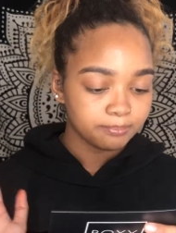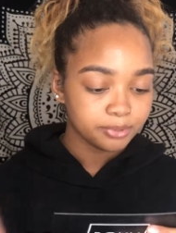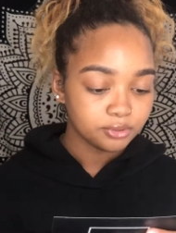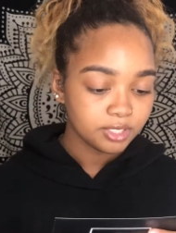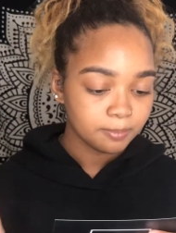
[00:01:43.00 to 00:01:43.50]

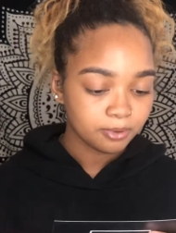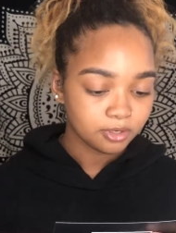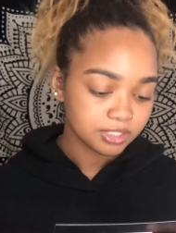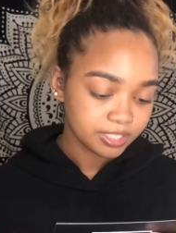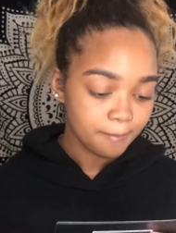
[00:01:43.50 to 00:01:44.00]
Beauty
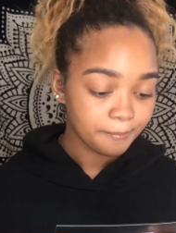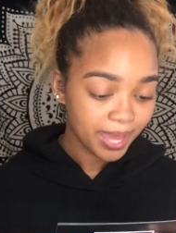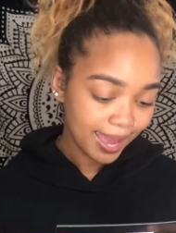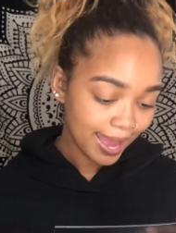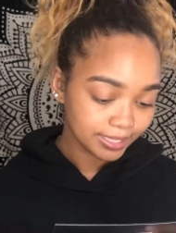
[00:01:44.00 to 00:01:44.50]
Protege
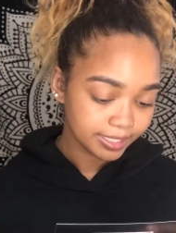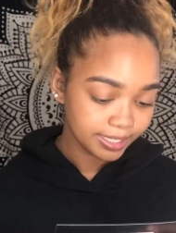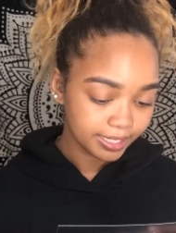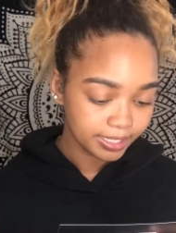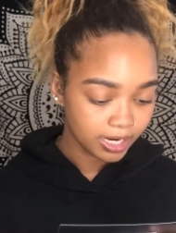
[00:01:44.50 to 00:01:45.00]

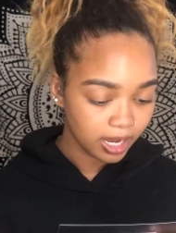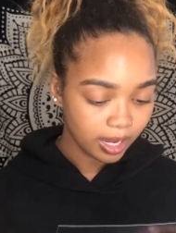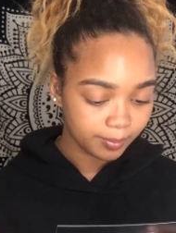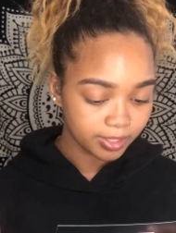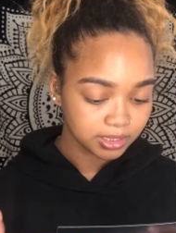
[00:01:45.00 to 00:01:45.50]
palette,
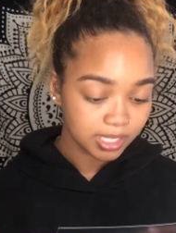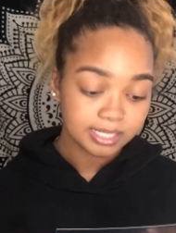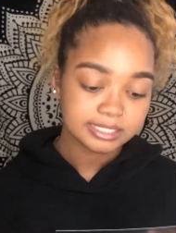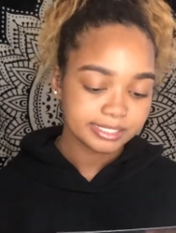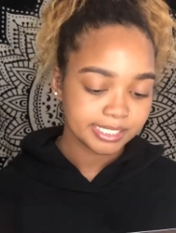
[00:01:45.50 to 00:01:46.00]

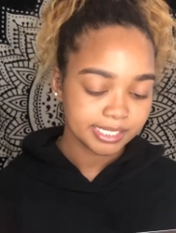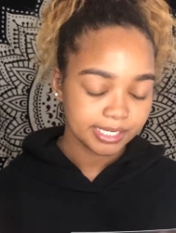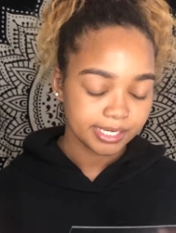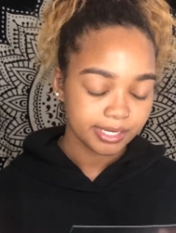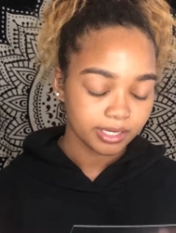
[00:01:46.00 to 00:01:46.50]

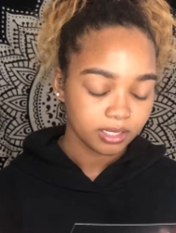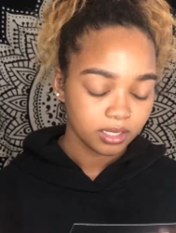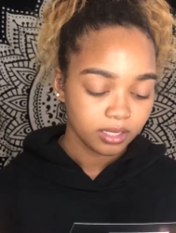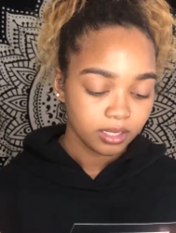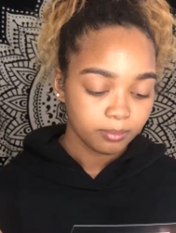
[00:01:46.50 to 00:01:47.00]
Luxie
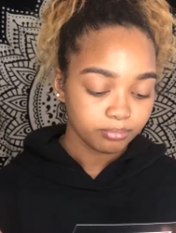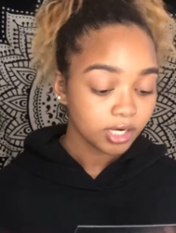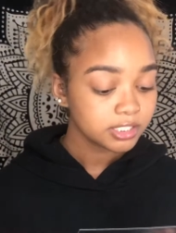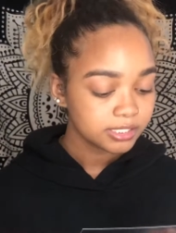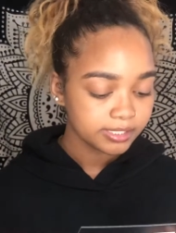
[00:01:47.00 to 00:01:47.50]

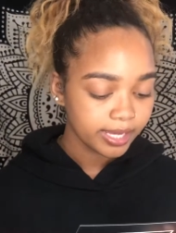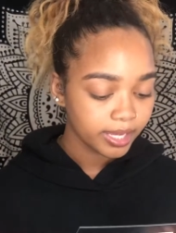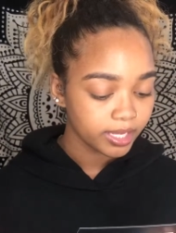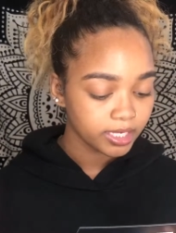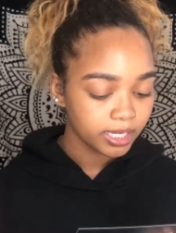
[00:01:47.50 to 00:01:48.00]
brush
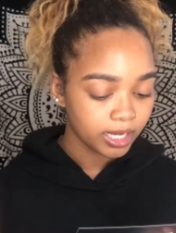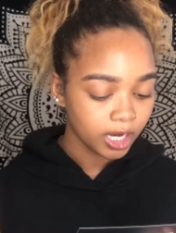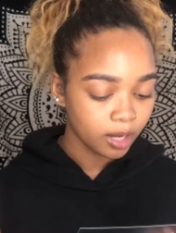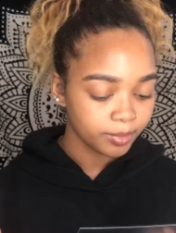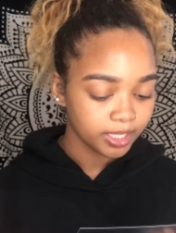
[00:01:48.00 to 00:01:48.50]
set,
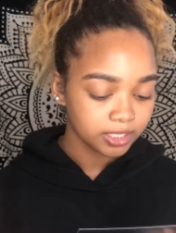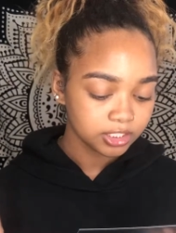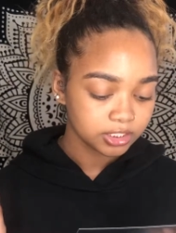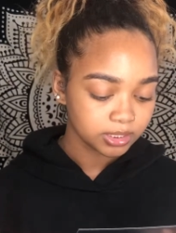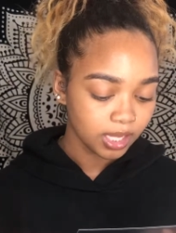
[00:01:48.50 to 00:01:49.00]

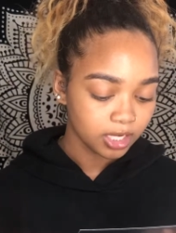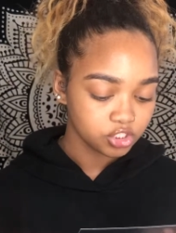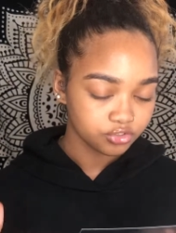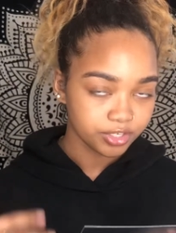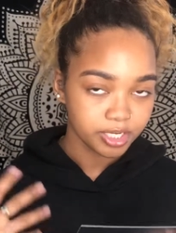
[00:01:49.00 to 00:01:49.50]
English
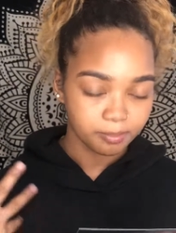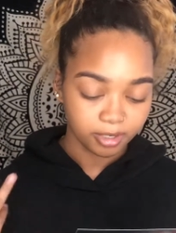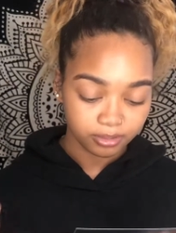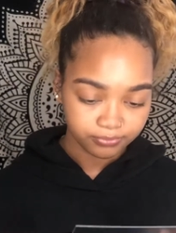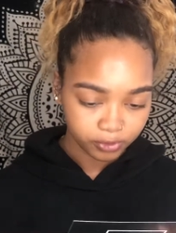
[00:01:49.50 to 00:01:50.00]
laundry
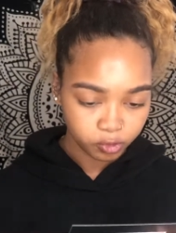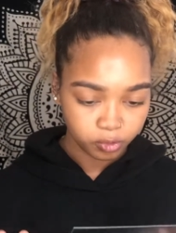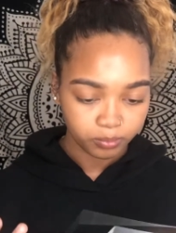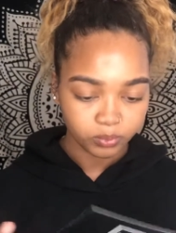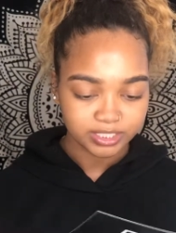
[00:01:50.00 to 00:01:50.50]

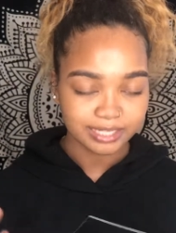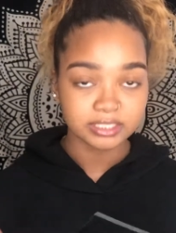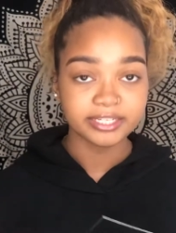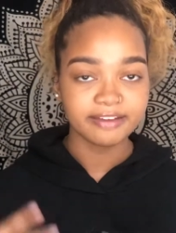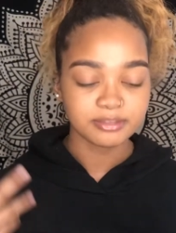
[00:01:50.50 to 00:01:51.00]
perfume, which I
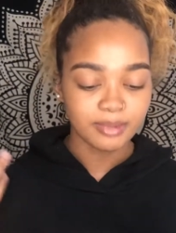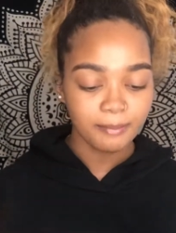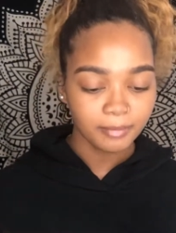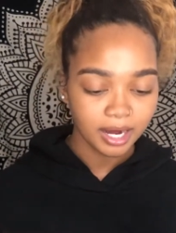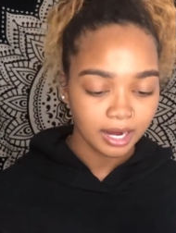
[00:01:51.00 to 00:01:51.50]
actually gave to my
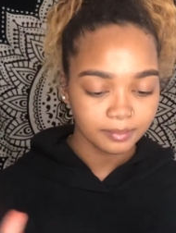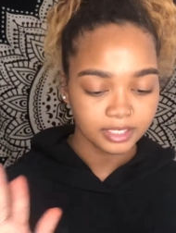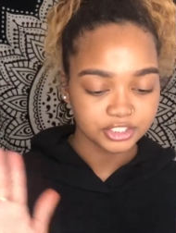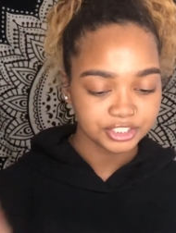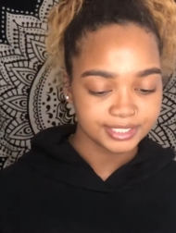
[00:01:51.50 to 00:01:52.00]
mom
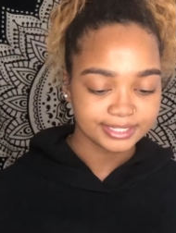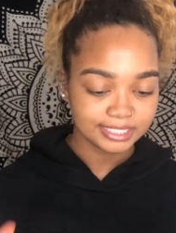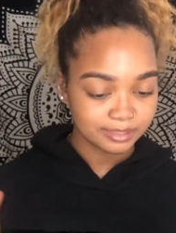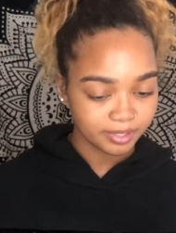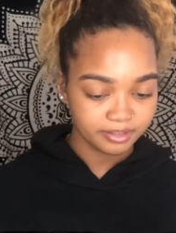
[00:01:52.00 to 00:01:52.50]
because she liked the
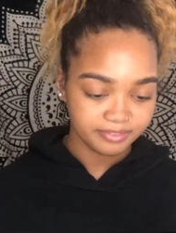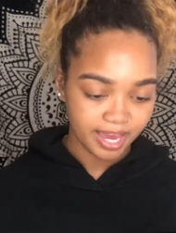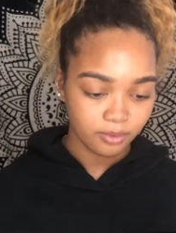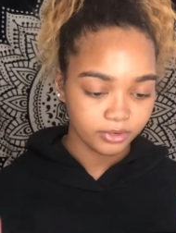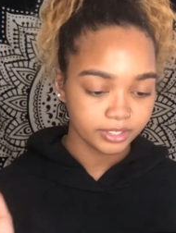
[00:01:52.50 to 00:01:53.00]
smell of
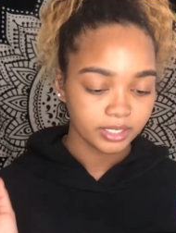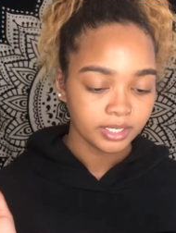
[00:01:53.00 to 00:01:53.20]
that one.